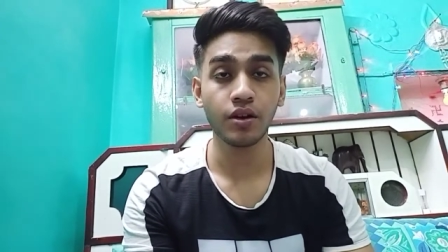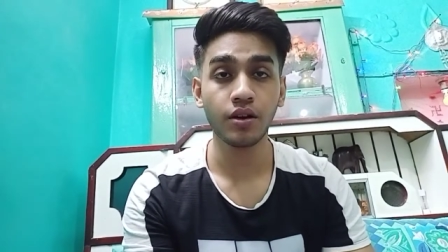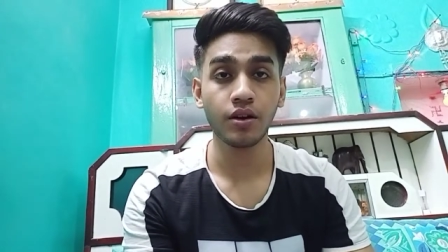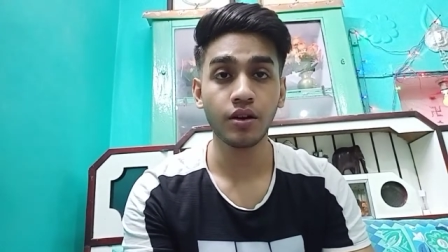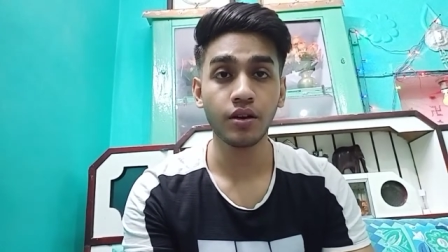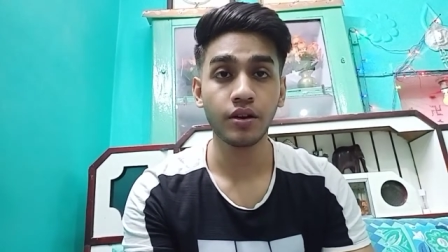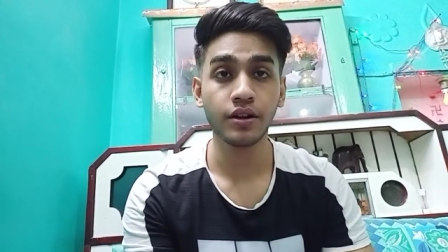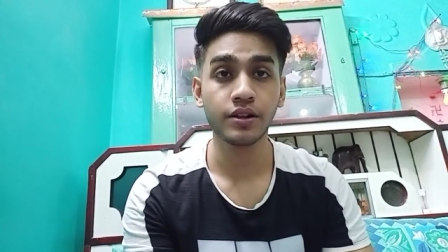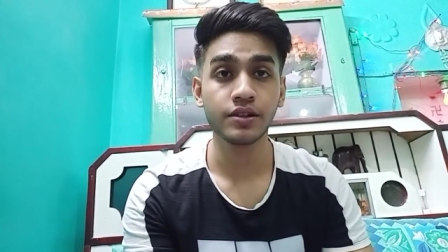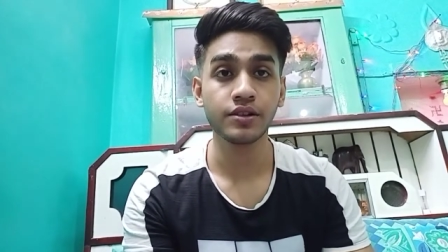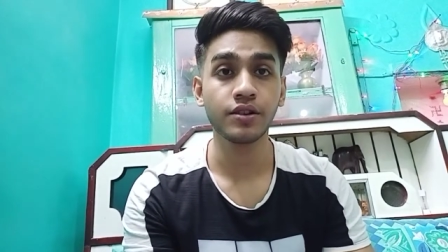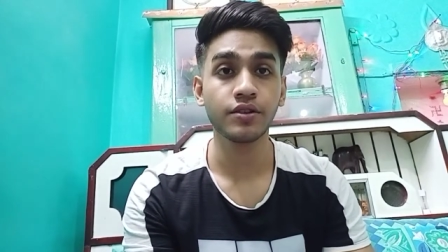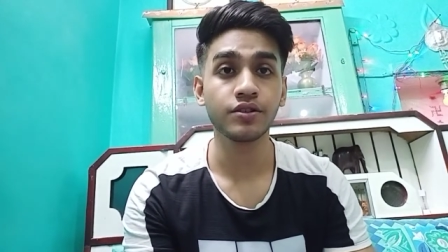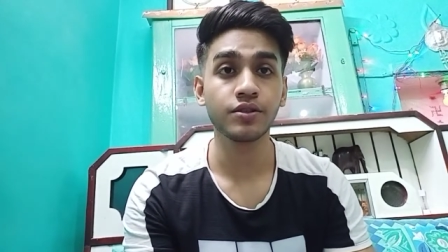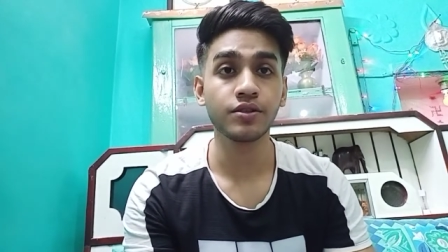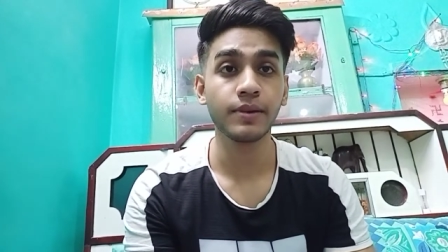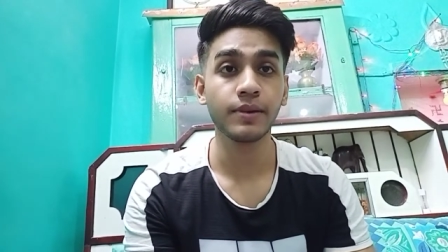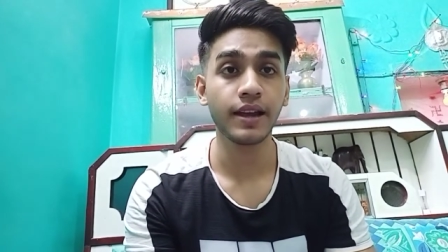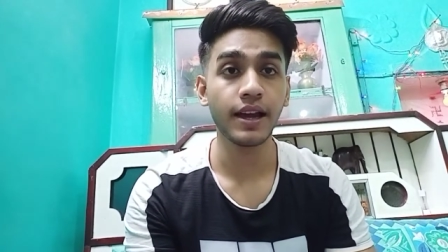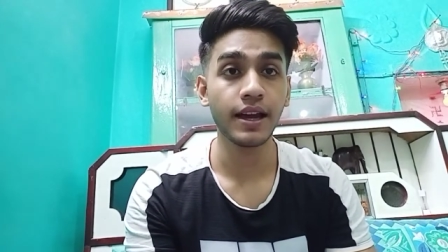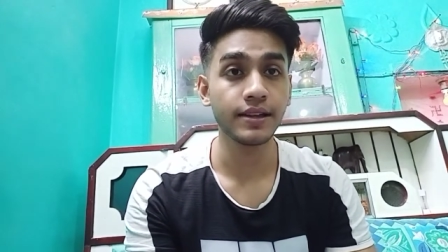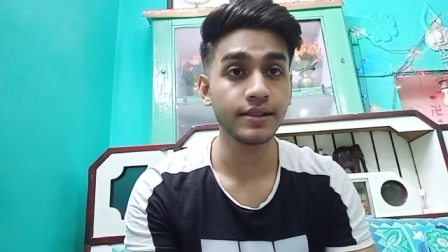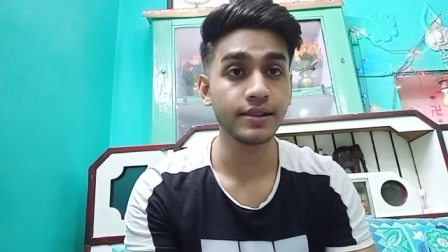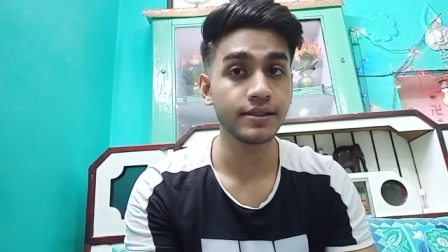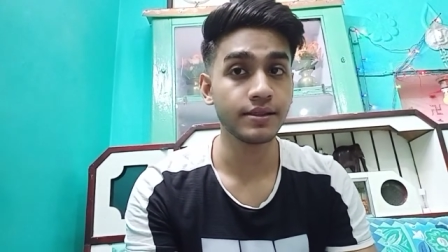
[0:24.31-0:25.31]
resolution
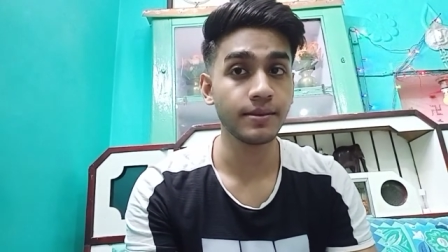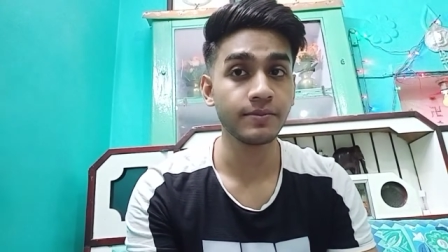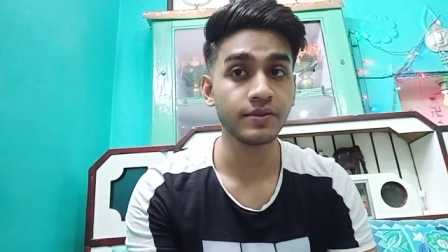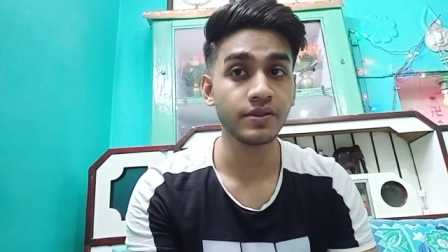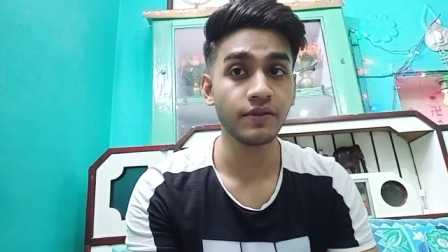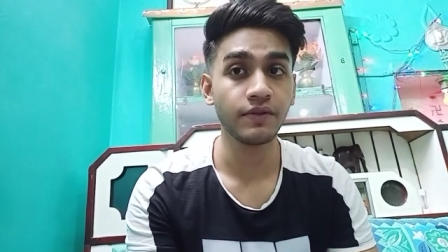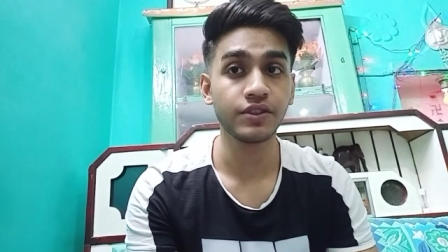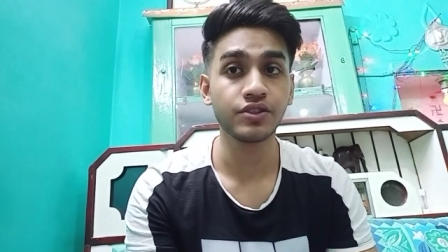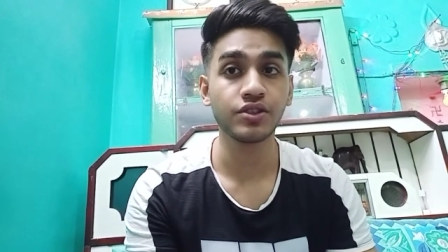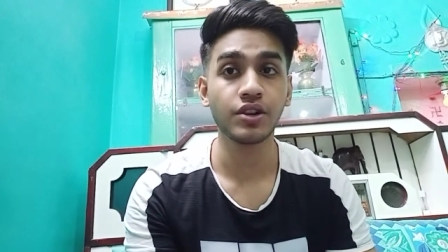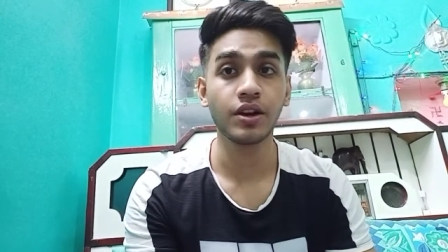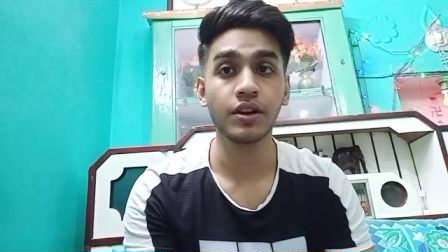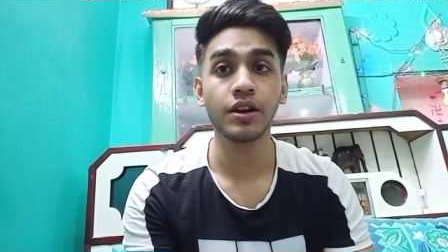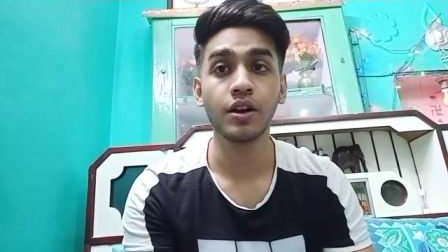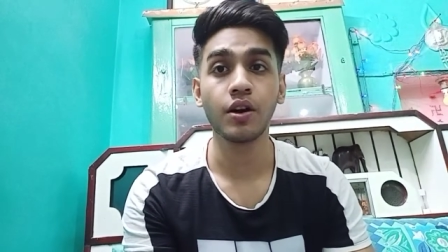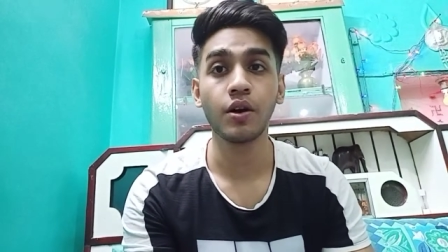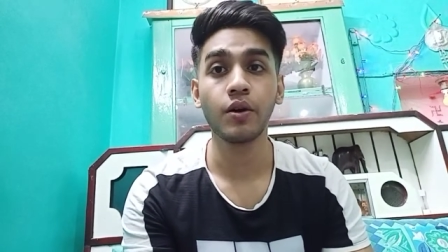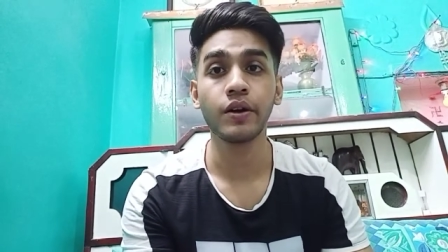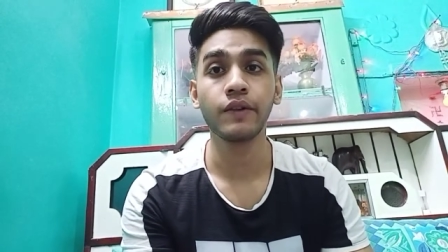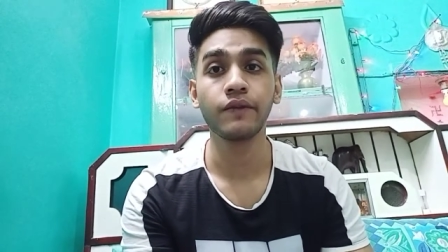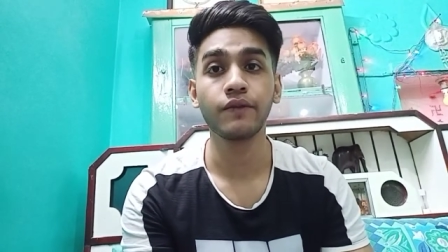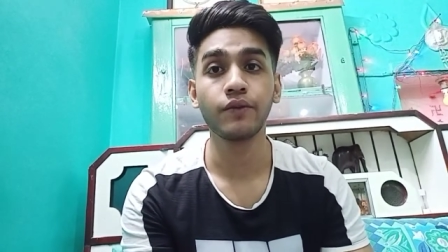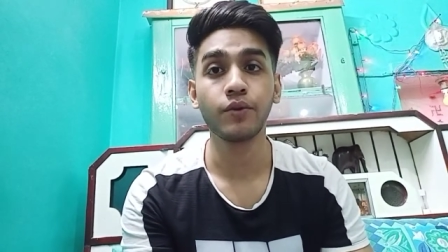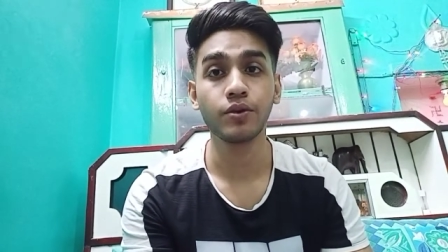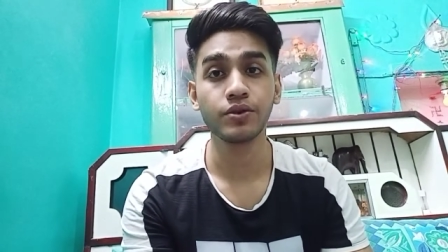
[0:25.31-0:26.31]
mechanisms which are now
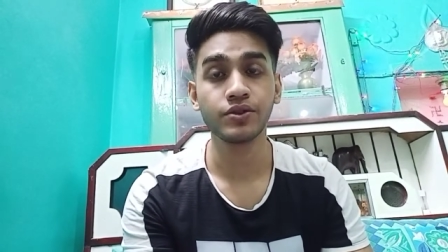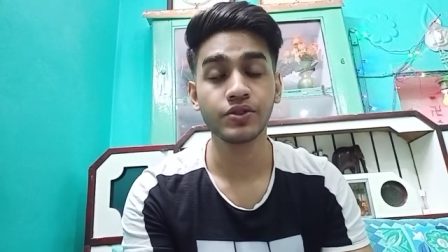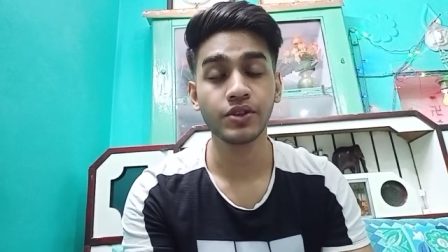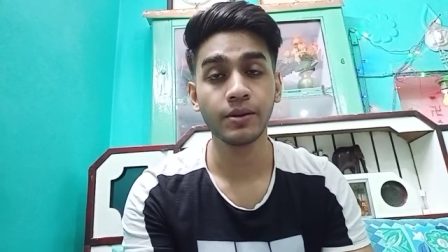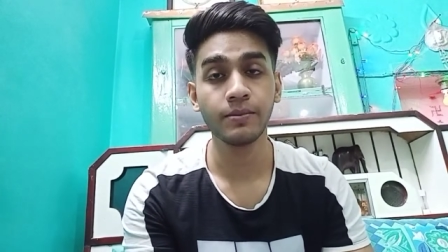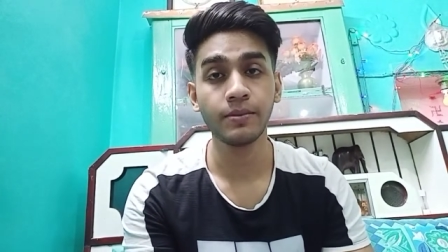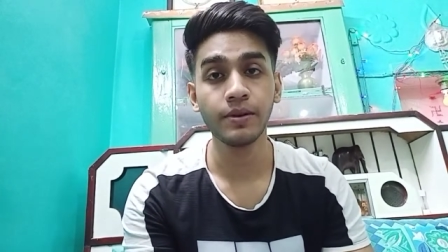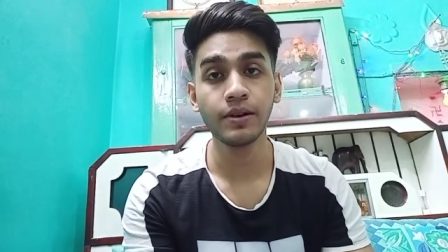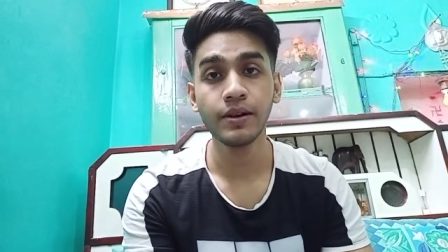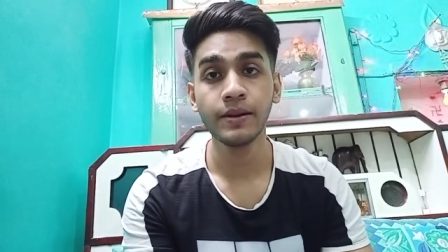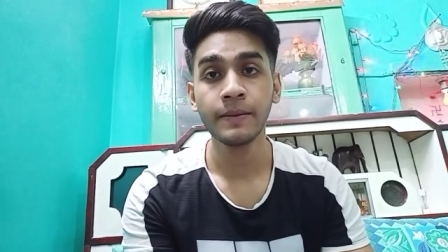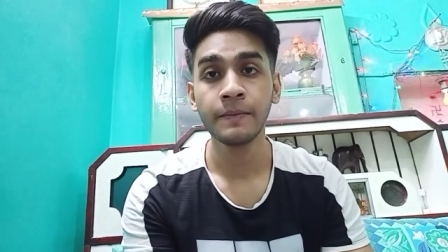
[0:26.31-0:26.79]
enforceable,